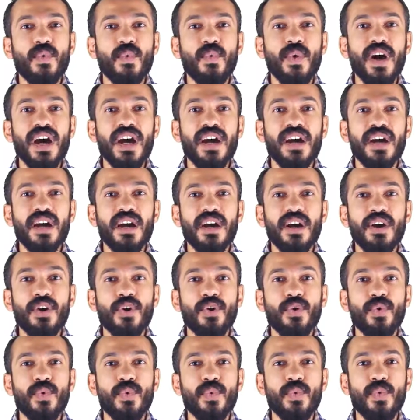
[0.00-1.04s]
qua,
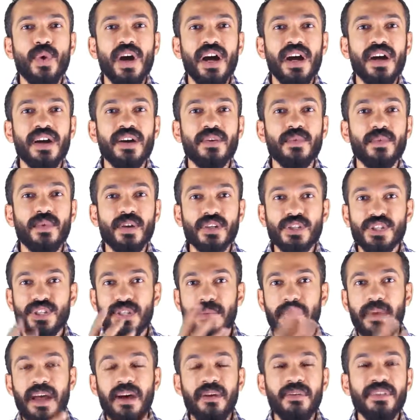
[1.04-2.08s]
qua. Watch
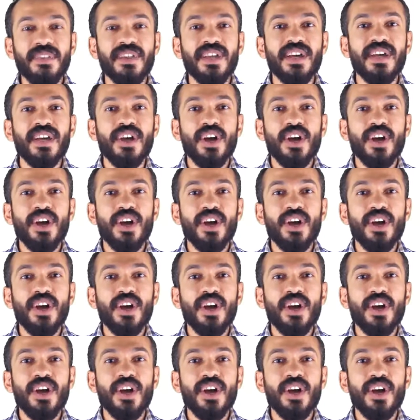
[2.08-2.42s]
the mouth.